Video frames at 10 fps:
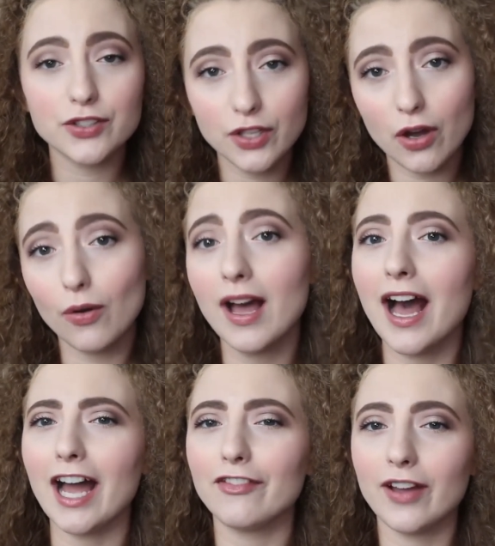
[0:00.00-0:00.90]
so
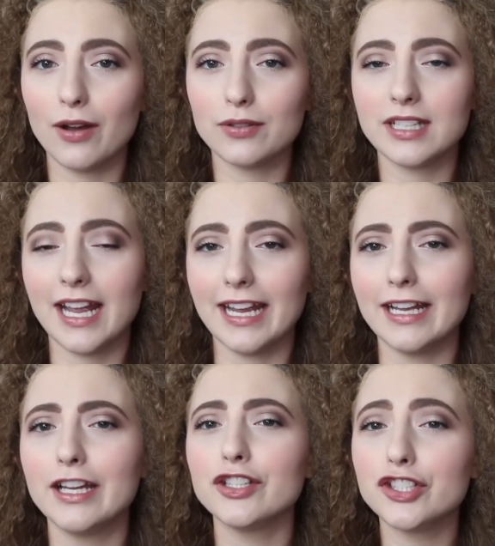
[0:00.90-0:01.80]
I found
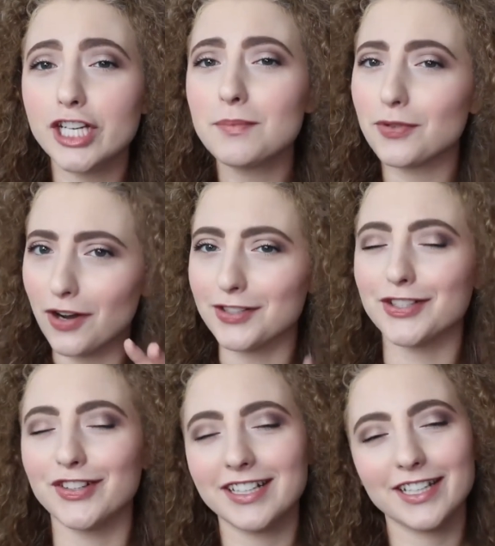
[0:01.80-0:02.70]
a cheaper
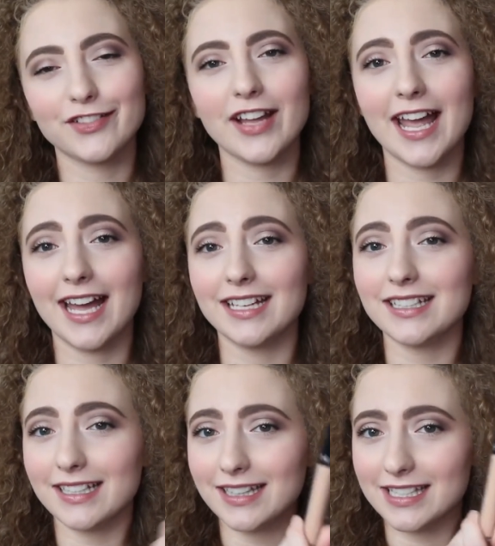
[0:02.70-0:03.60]
alternative,
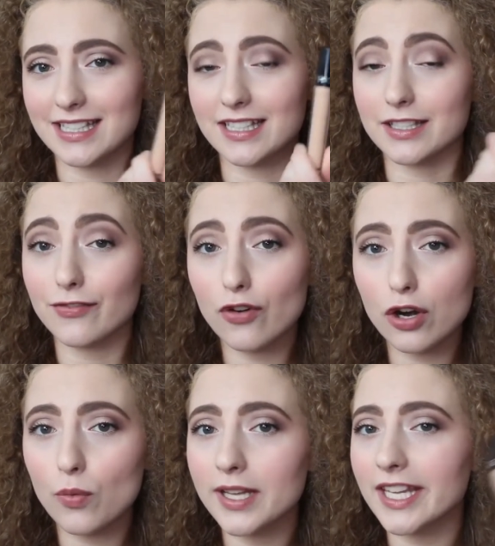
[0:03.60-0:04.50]
and this is the
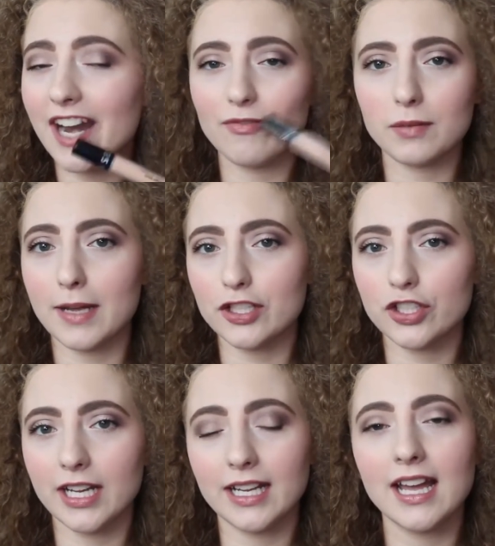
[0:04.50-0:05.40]
Sephora one that I've been
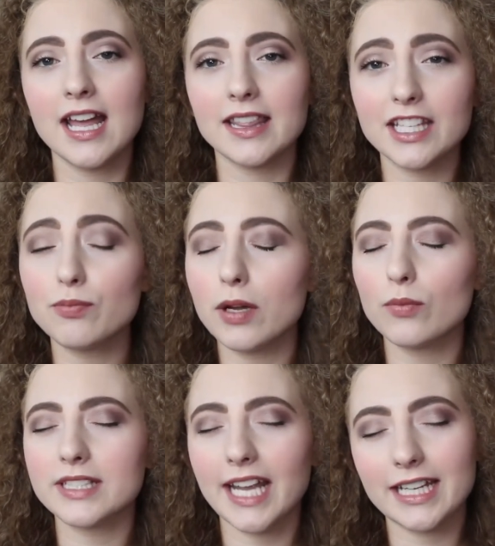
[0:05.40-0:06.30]
mentioning. This
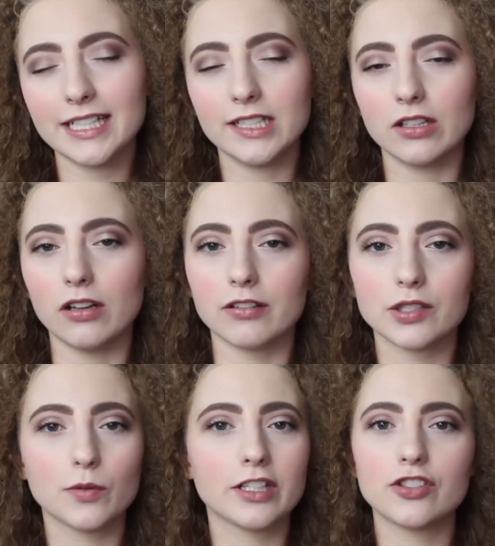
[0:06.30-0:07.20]
one was
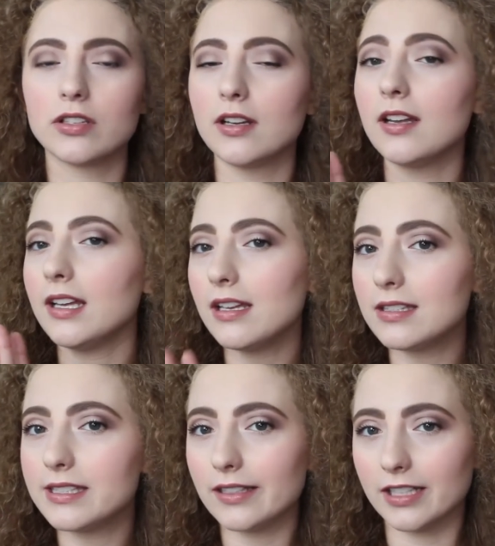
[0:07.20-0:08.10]
$18, which
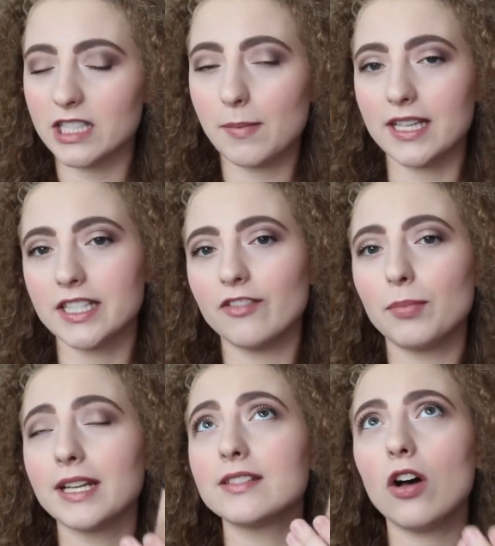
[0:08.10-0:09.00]
is still
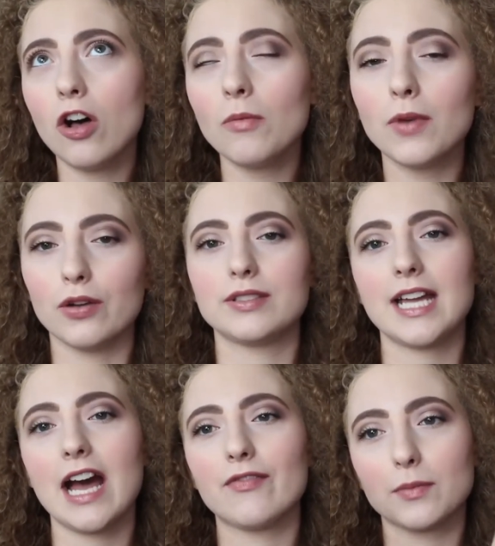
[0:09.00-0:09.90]
expensive, but it's
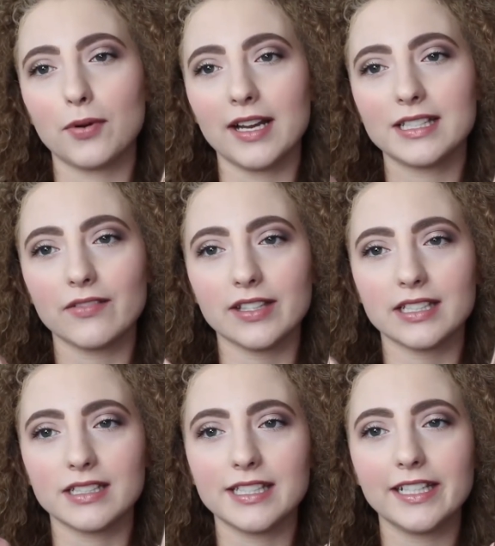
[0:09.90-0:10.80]
almost half the price of
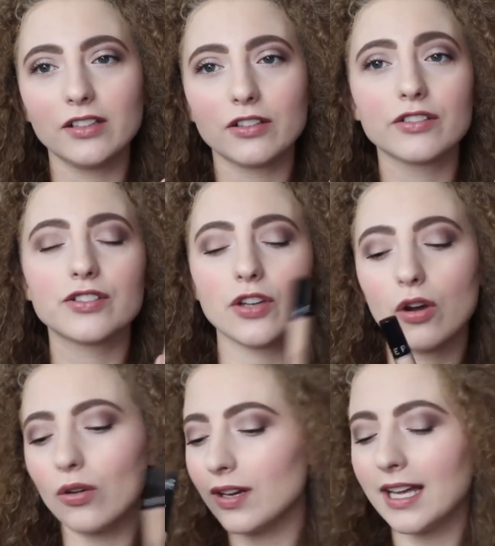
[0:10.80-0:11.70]
this concealer,
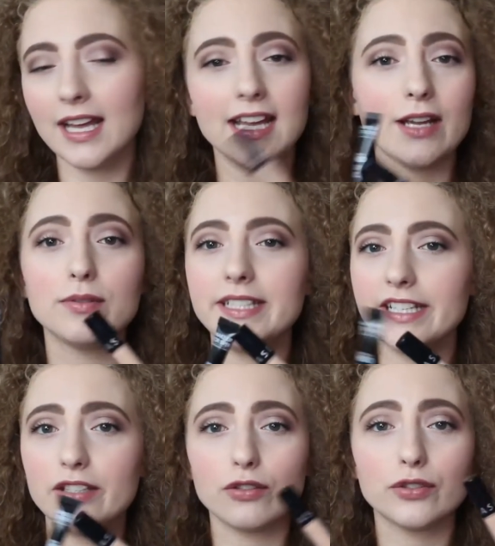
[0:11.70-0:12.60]
so it was
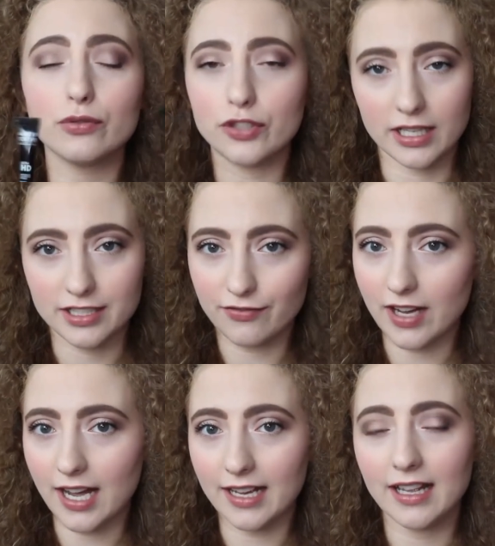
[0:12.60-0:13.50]
easier to
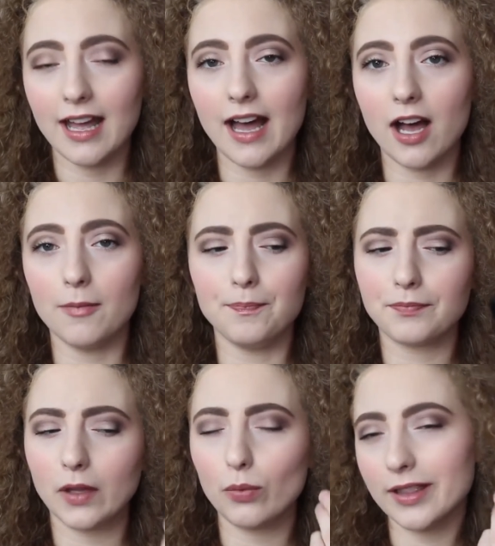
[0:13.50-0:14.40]
justify.
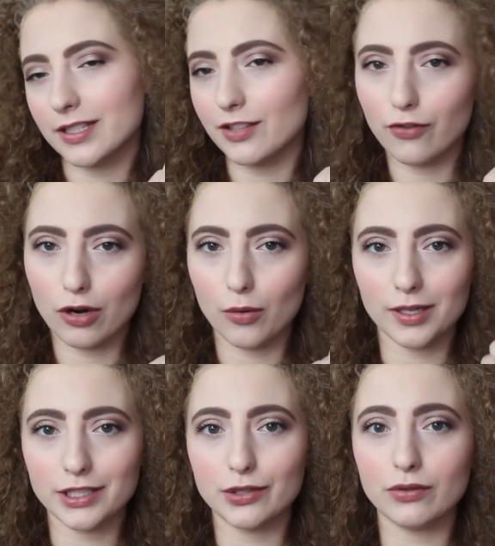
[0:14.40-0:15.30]
Um, with the Sephora
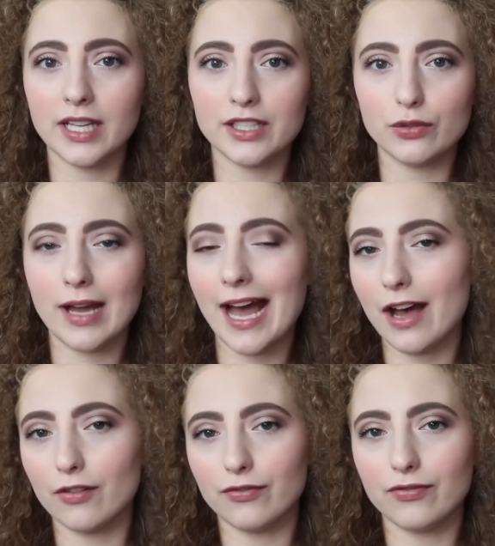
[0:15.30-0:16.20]
one too, they do
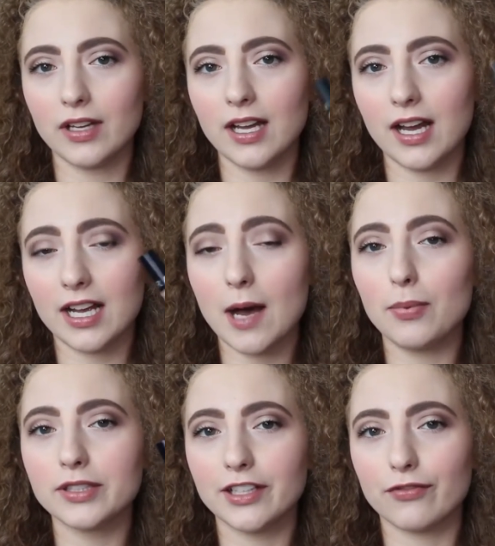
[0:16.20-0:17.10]
have a
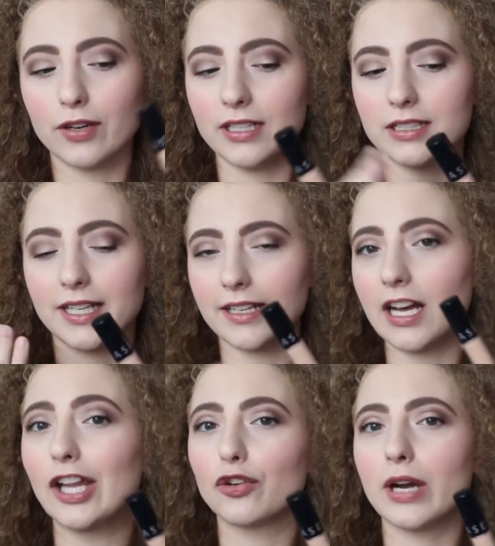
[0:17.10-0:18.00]
couple different like
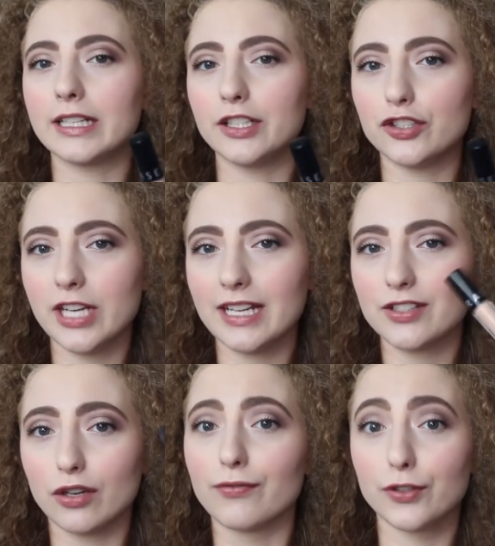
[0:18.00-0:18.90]
color correcting
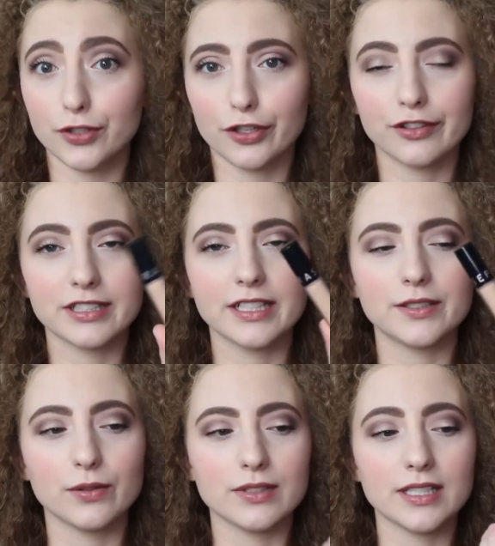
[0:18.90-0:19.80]
shades, so for darker
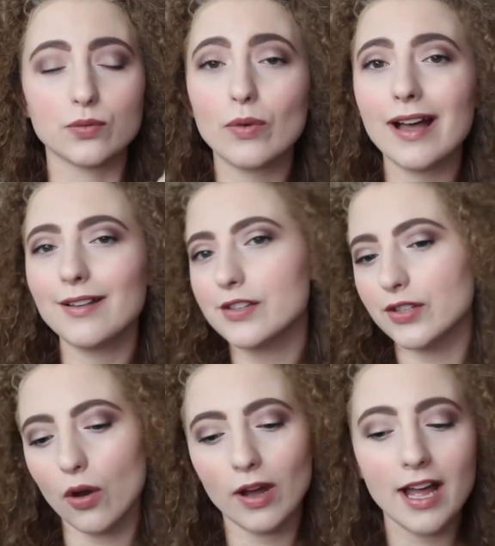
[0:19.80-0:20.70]
skin tones as well,
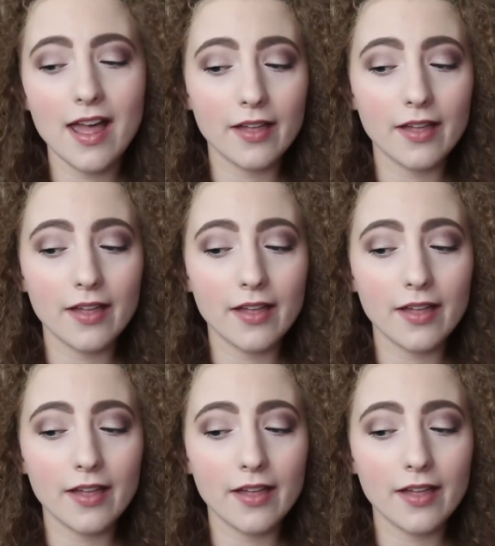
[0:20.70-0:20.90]
so